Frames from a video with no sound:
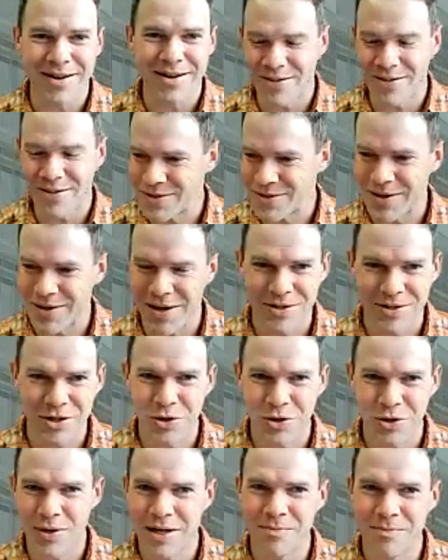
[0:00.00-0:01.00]
there's a
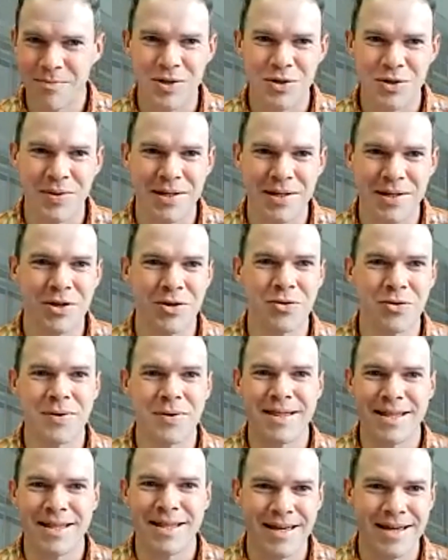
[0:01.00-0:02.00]
screen between you
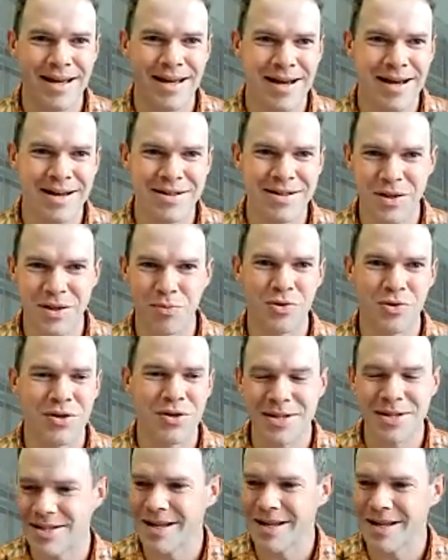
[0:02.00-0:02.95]
and the priest,